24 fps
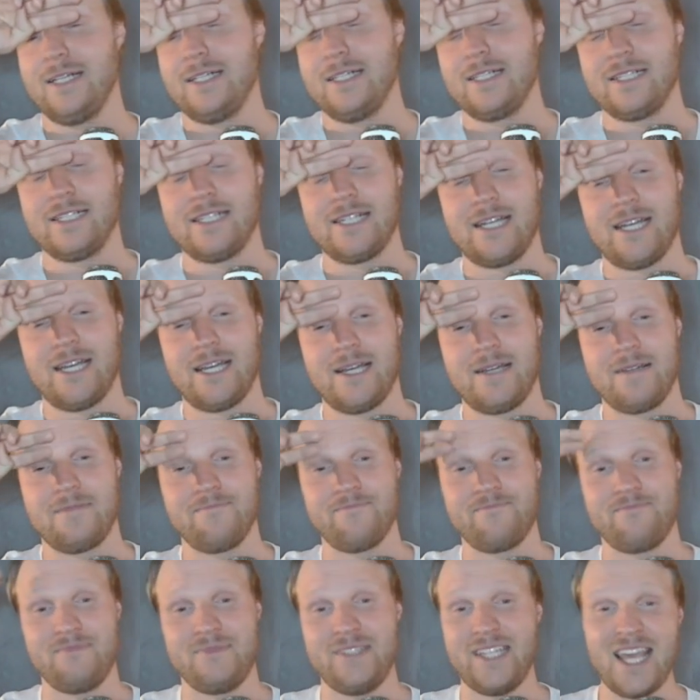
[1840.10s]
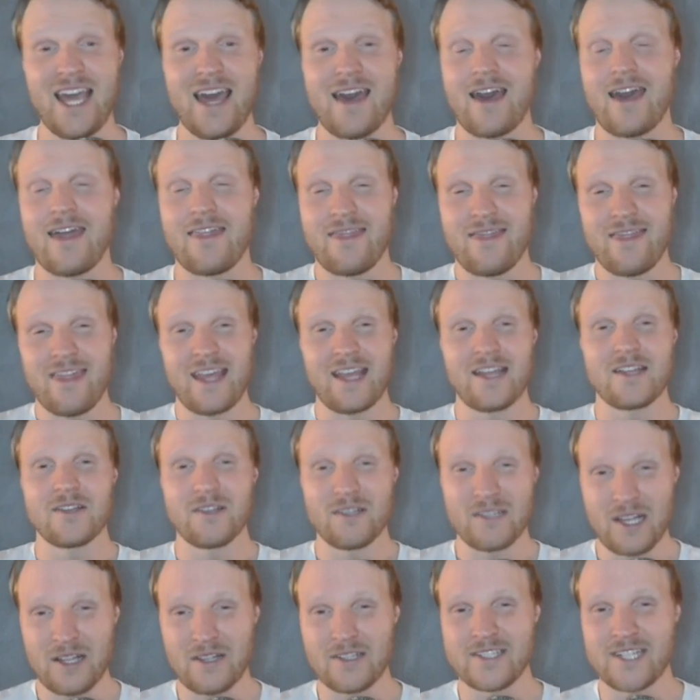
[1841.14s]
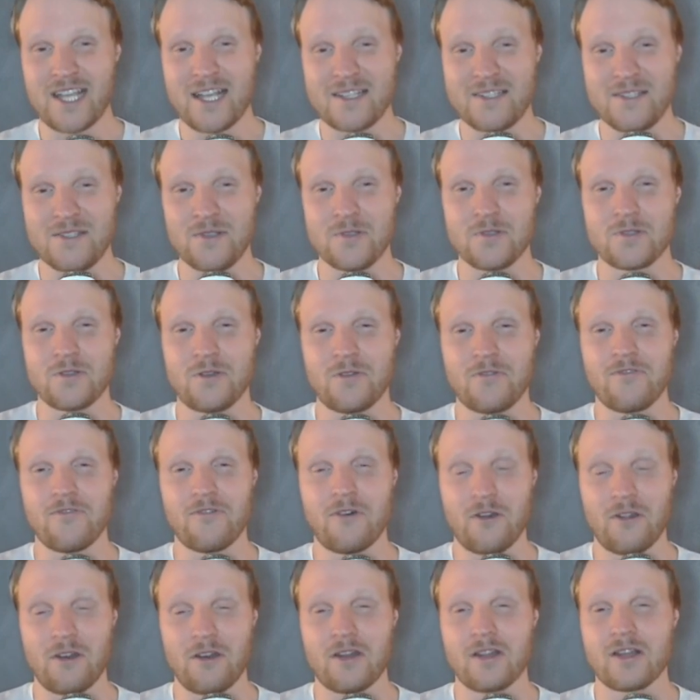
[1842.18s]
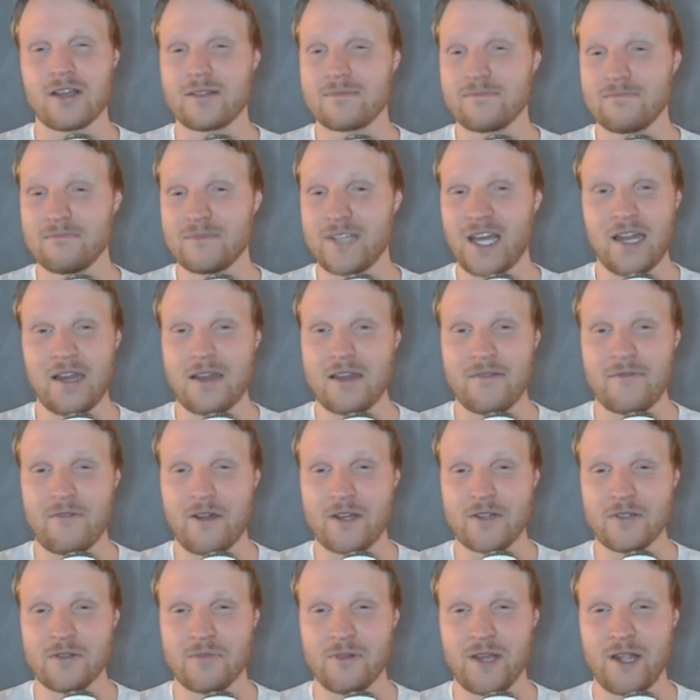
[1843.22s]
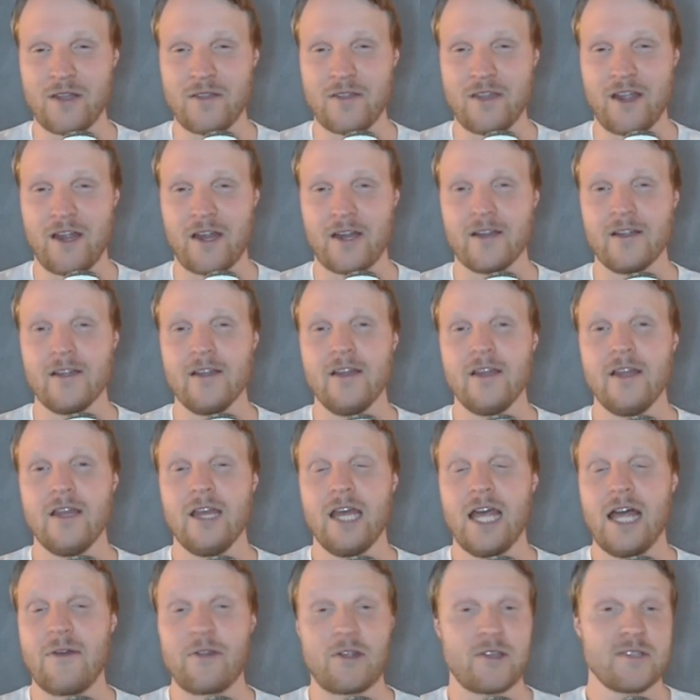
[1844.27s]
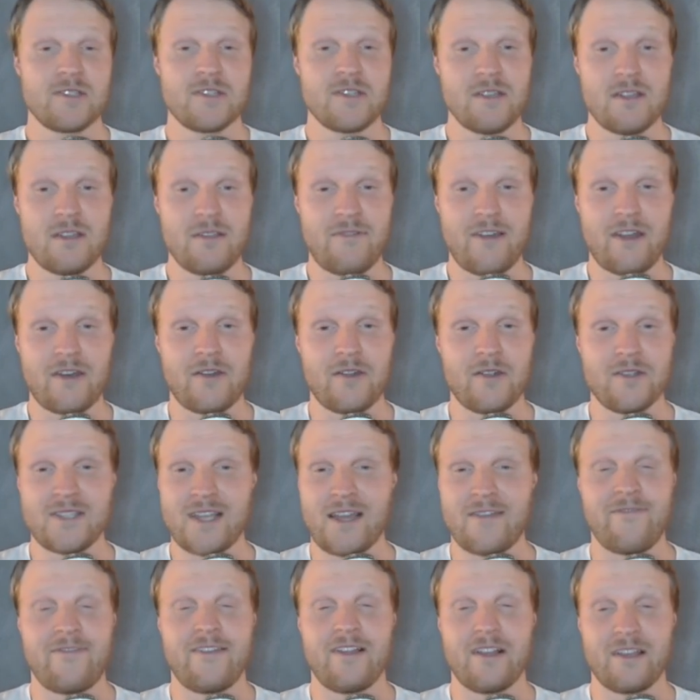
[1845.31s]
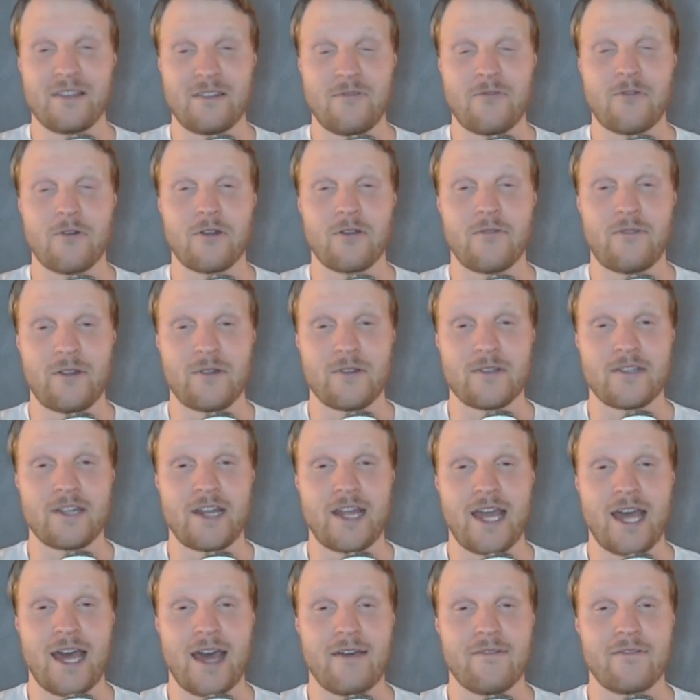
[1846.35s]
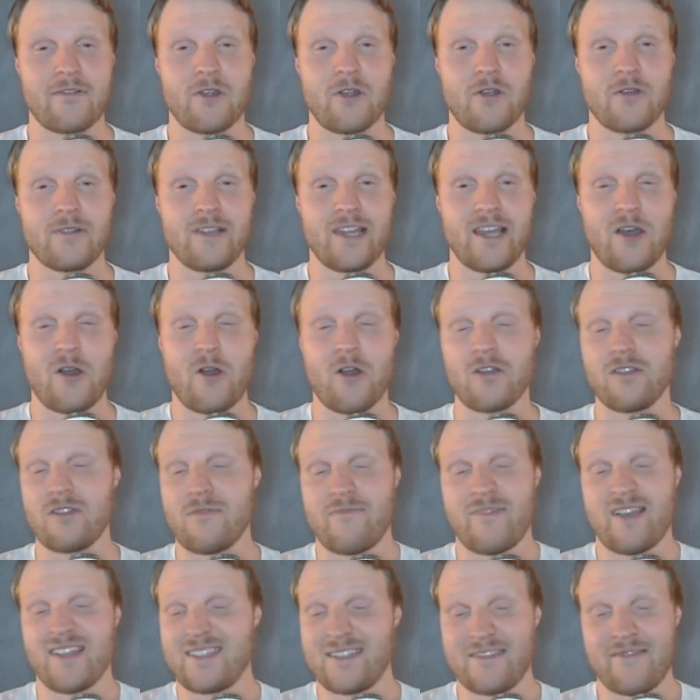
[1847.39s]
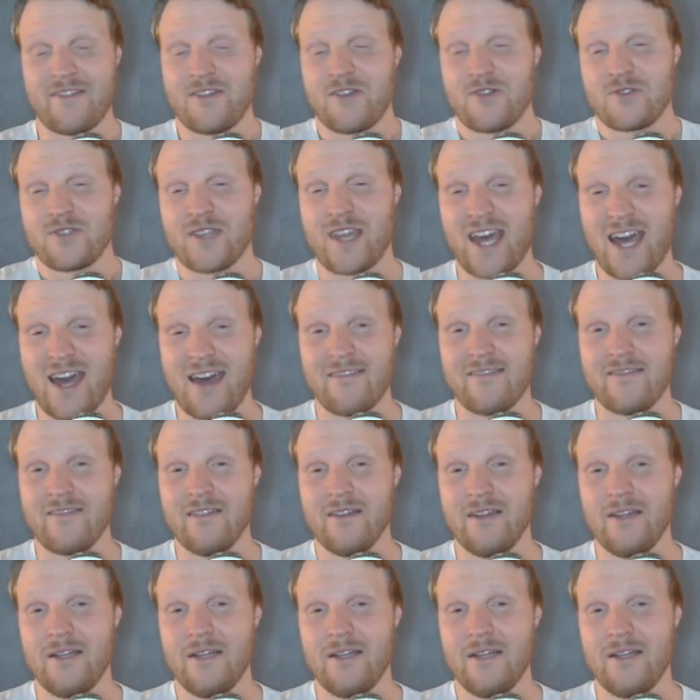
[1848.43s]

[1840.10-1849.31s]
yeah, I think Nicholas Jackson is also a fun kind of differential player there. When it comes to the defenders, I feel like the 4 defenders that I have currently are the best defenders to have.